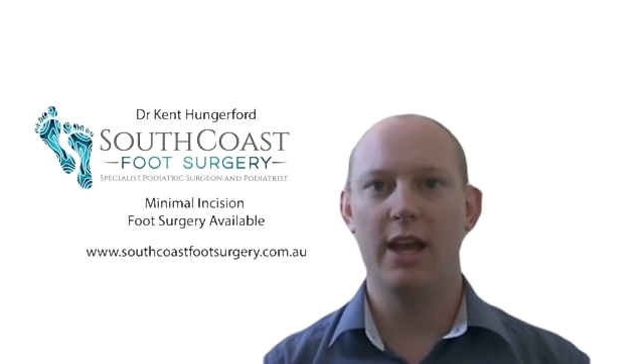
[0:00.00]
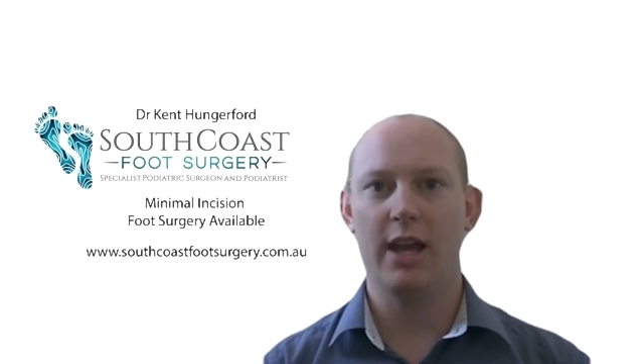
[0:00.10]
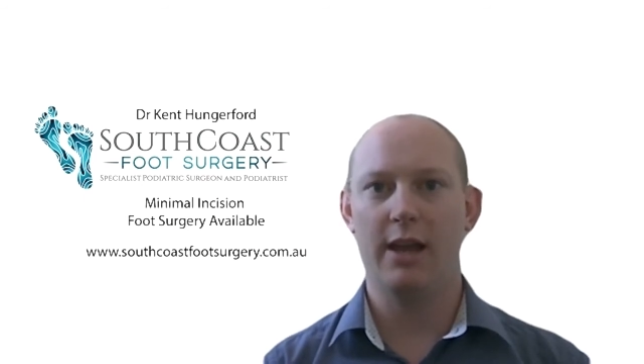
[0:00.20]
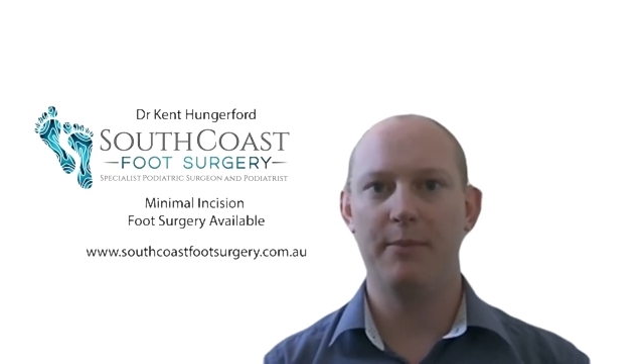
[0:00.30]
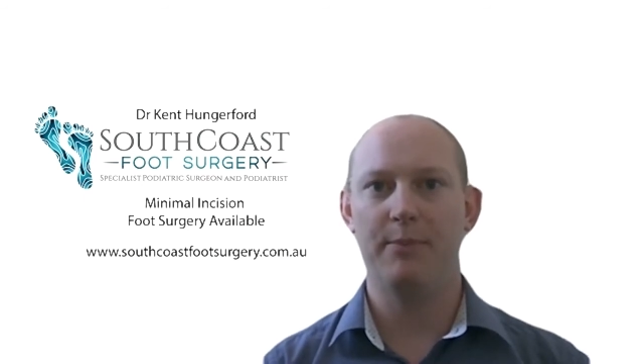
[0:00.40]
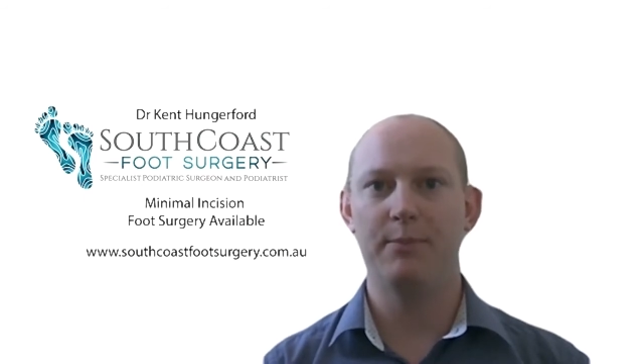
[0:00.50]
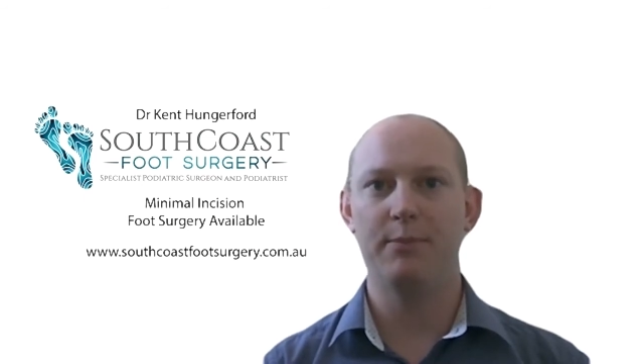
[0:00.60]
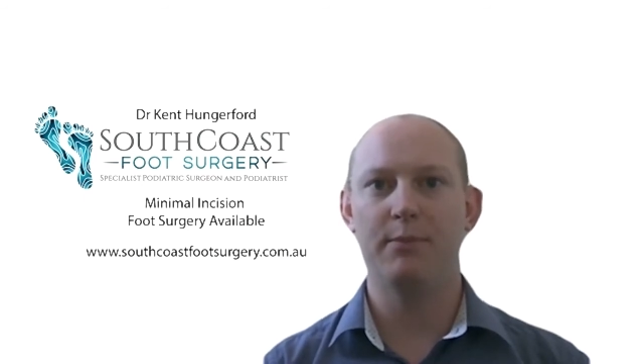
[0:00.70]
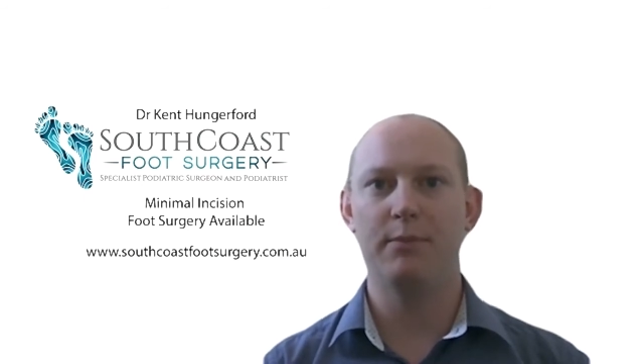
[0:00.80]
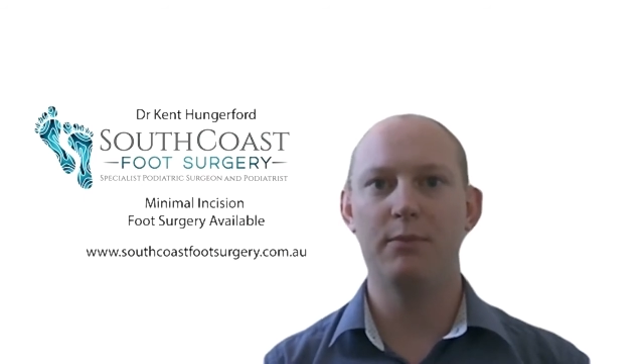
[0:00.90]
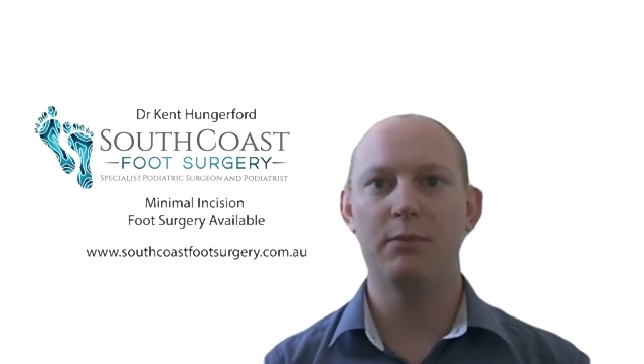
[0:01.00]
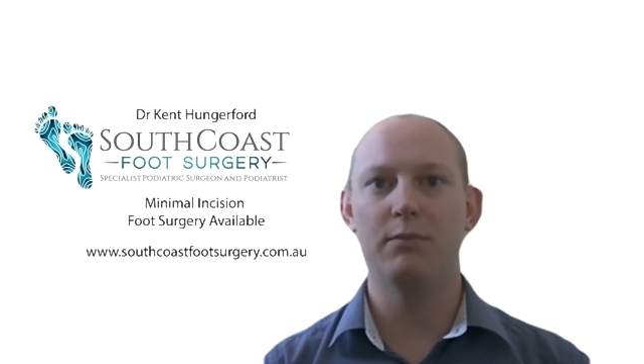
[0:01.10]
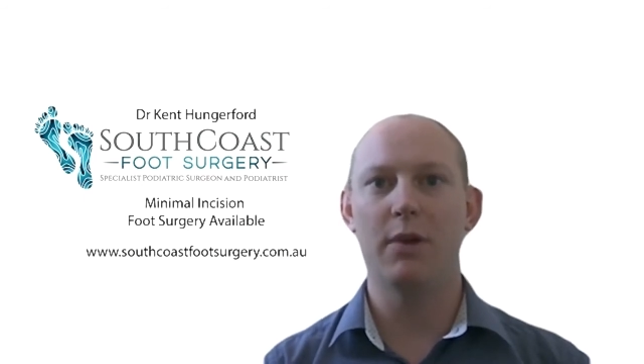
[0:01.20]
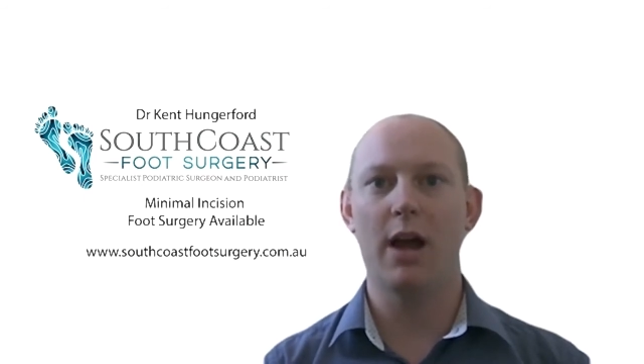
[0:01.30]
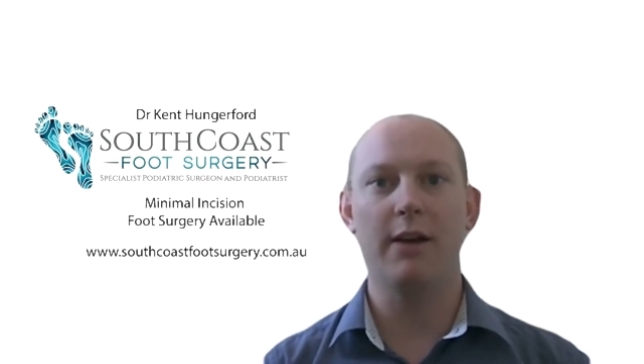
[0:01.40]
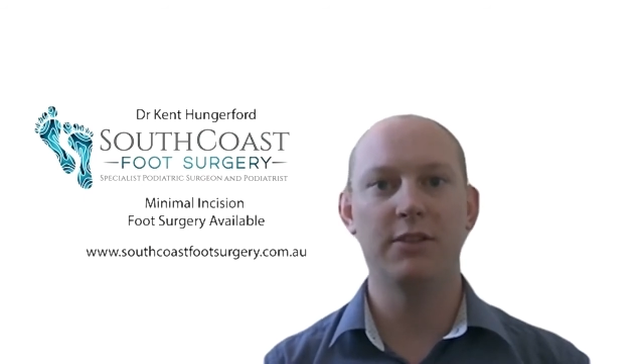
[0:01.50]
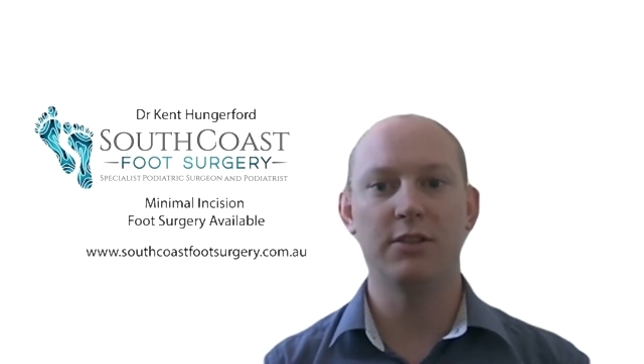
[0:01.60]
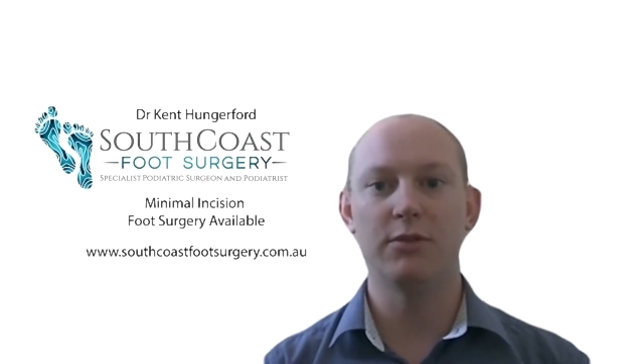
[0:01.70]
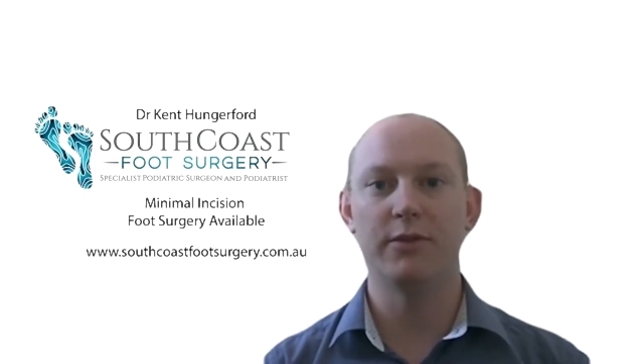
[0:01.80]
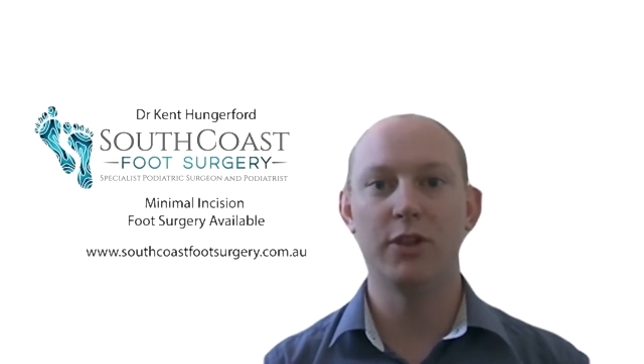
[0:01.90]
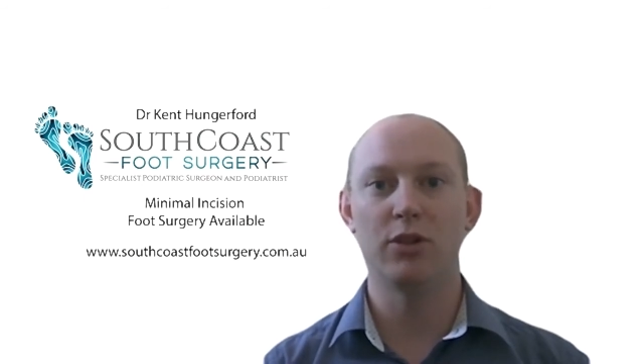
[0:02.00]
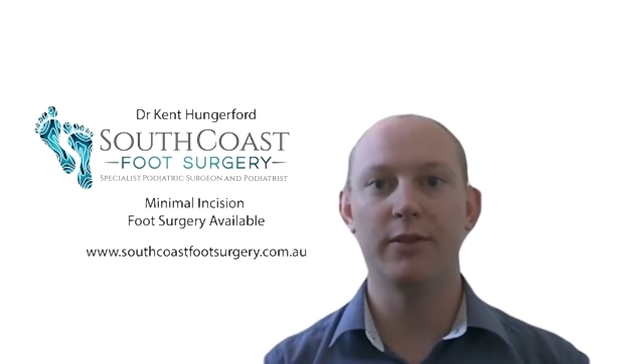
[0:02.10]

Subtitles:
After a review